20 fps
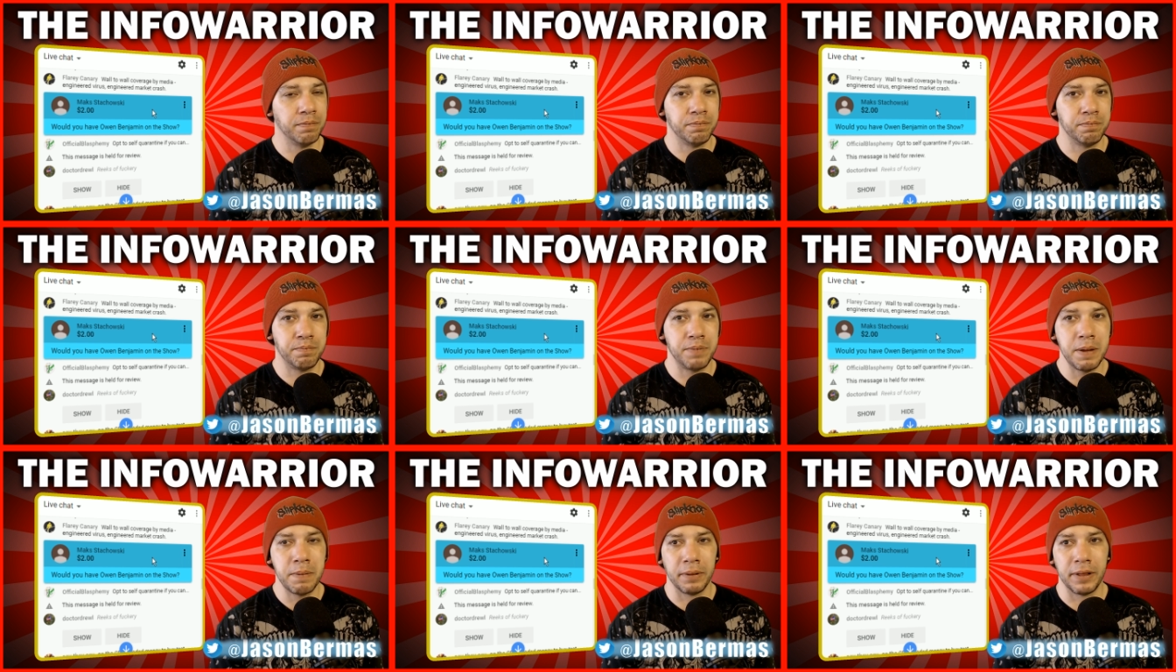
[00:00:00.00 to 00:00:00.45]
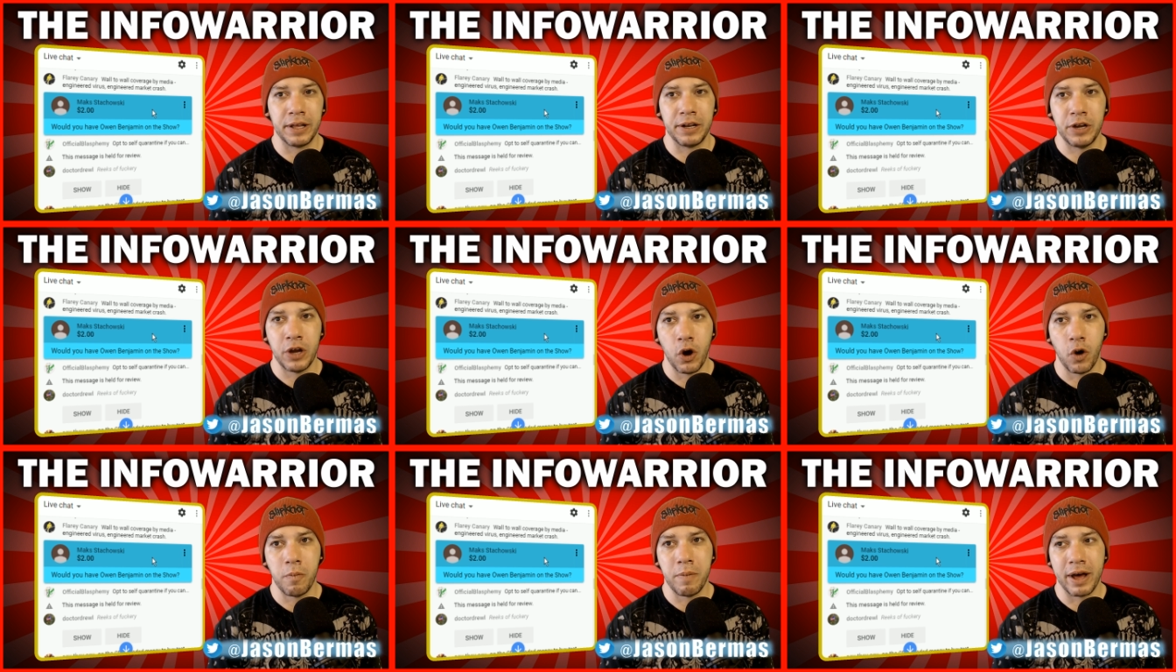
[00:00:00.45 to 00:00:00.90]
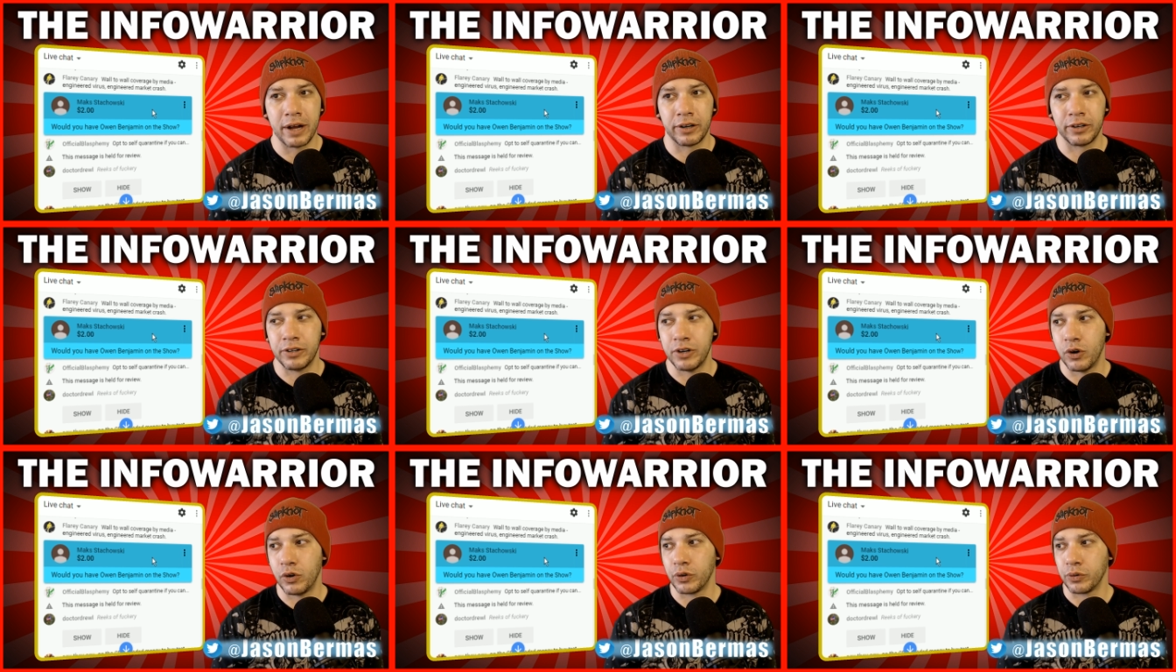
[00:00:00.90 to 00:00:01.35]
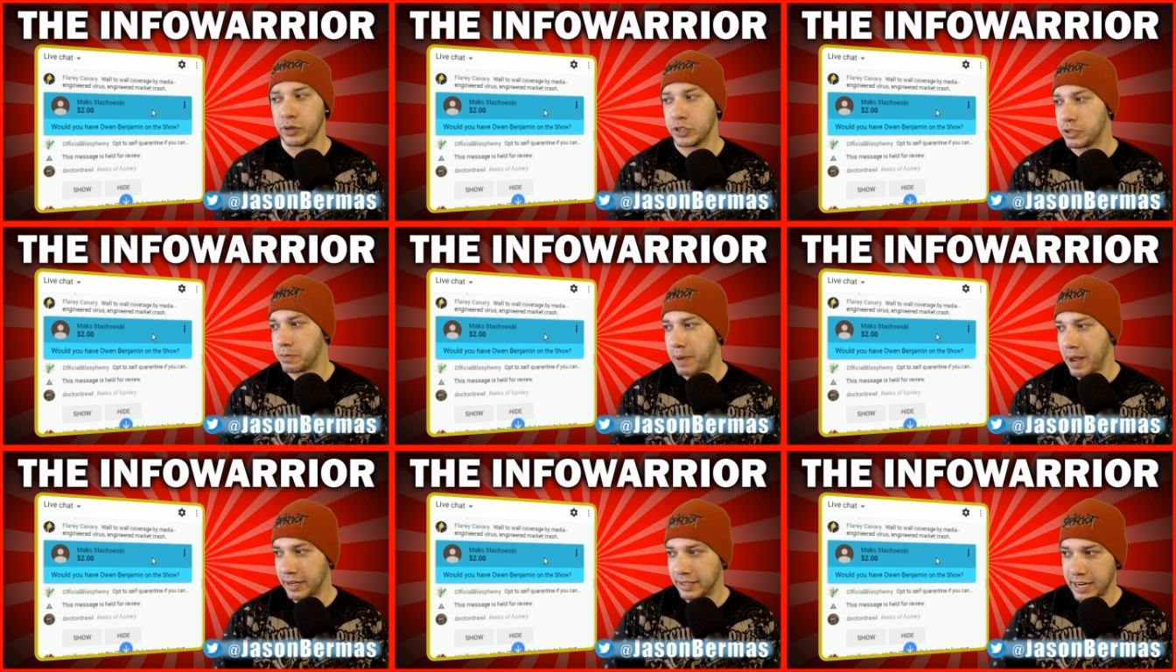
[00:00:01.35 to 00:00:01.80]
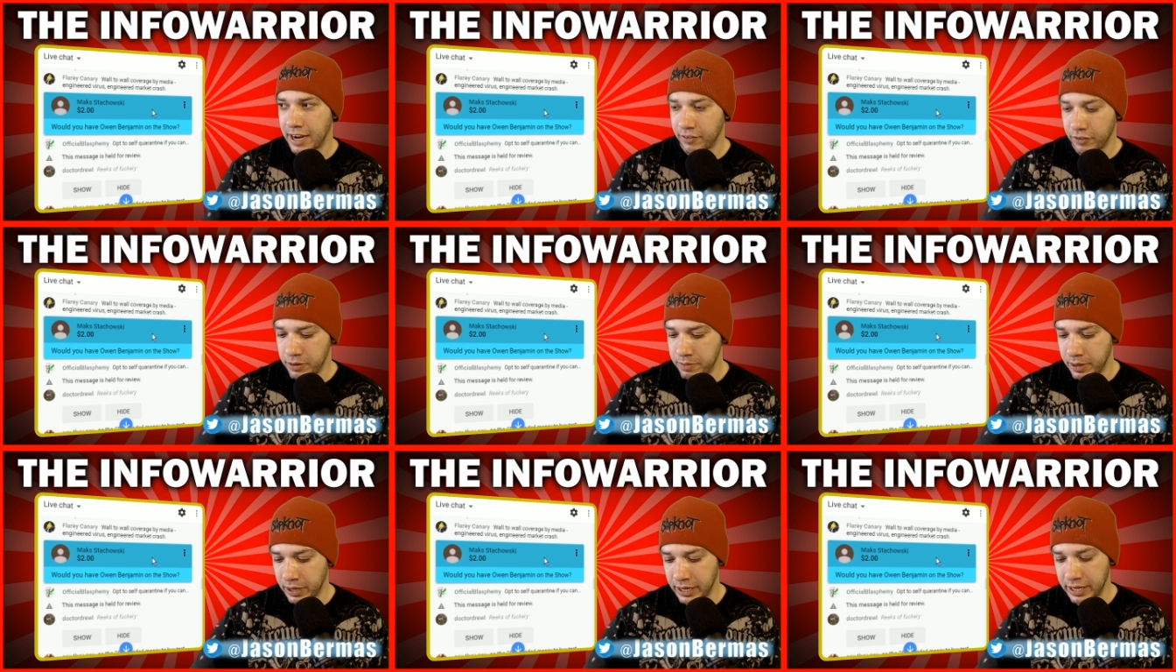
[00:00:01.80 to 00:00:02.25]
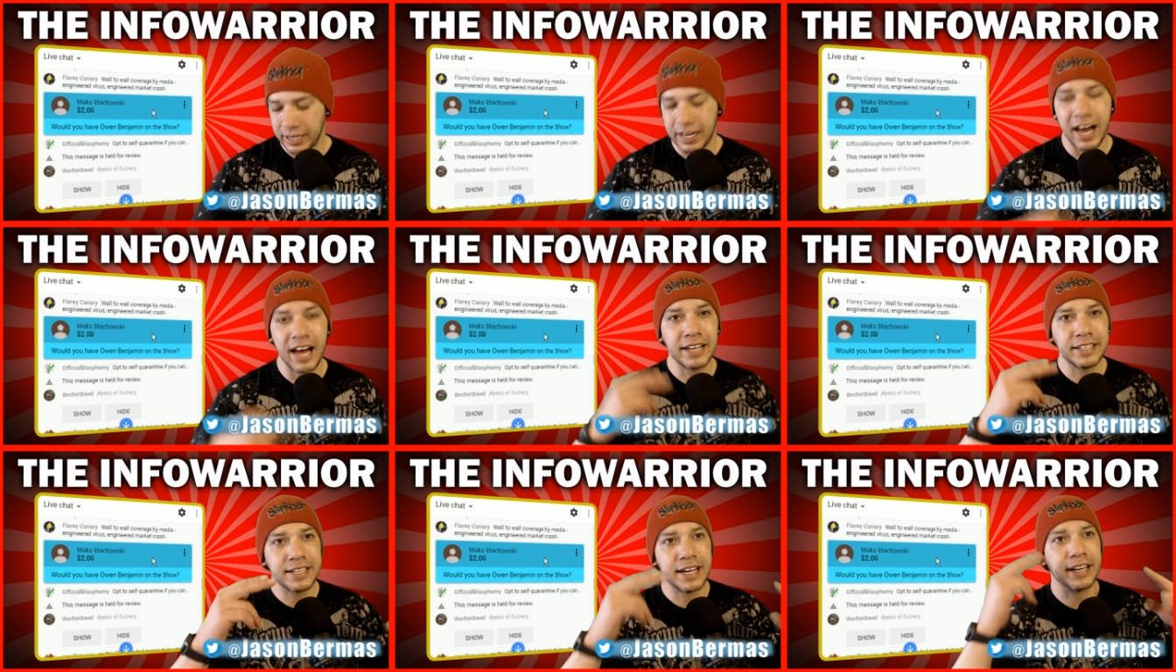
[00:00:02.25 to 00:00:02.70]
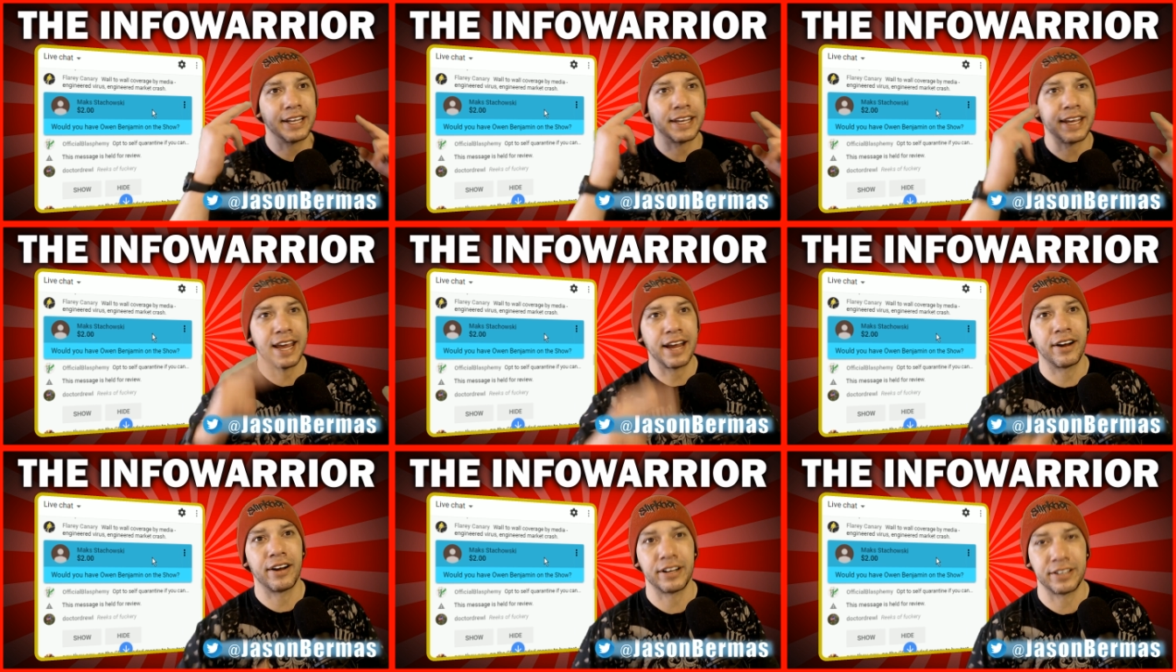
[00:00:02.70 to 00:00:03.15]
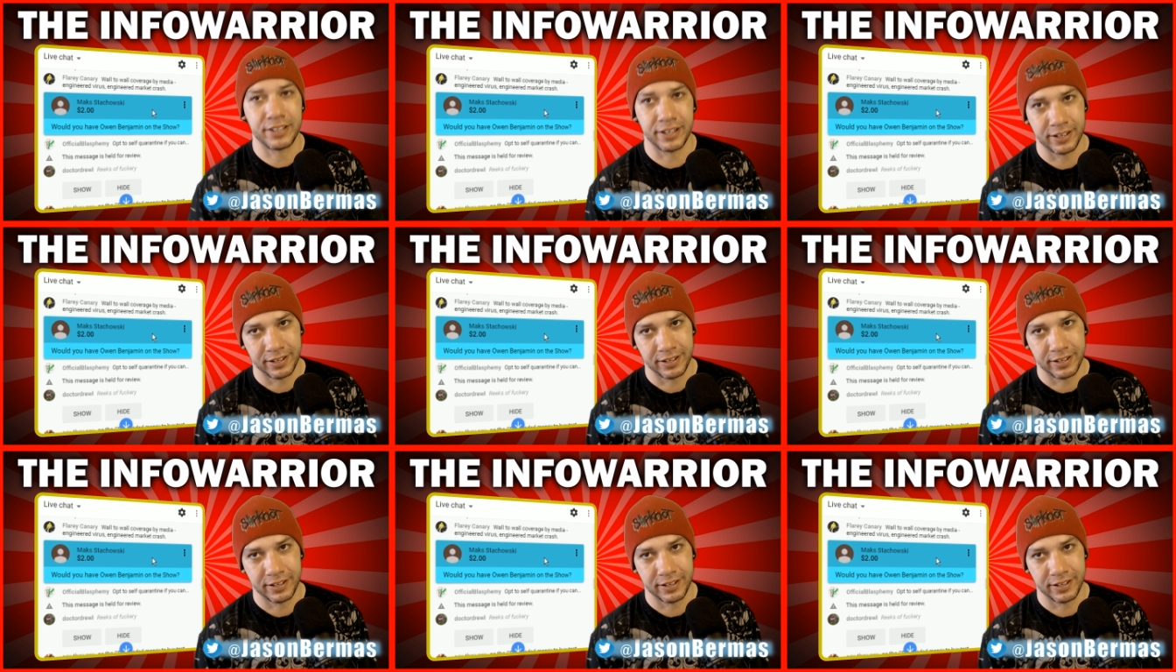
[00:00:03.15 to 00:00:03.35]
People that know better know to respect everybody. Content of character.